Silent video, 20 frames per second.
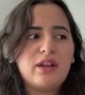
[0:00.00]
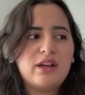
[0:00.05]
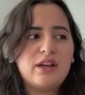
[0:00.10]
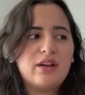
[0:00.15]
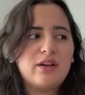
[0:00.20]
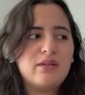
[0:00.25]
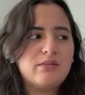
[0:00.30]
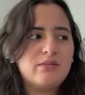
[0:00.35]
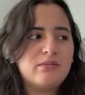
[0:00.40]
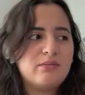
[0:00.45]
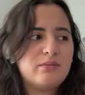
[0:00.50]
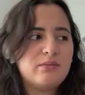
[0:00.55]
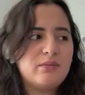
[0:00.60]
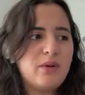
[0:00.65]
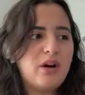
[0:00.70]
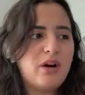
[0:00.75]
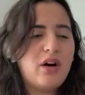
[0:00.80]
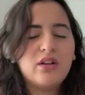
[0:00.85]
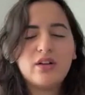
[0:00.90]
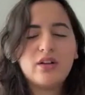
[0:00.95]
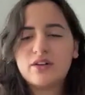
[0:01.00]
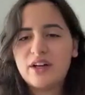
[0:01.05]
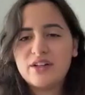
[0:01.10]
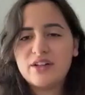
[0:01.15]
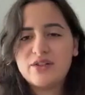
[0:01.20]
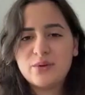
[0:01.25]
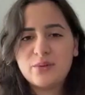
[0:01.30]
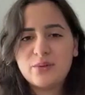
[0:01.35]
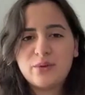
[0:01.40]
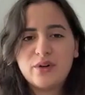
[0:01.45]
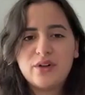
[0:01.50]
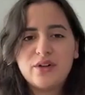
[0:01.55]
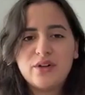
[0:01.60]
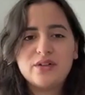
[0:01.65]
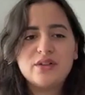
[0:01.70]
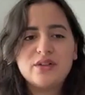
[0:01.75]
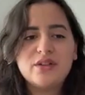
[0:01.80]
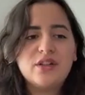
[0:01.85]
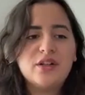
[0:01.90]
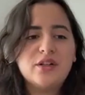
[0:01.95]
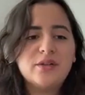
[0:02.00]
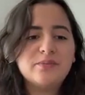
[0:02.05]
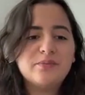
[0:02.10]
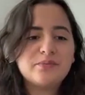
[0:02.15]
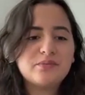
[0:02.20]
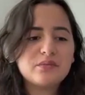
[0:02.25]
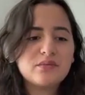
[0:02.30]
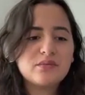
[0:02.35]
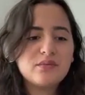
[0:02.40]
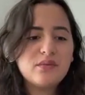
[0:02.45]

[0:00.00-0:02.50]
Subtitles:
like all across the world. So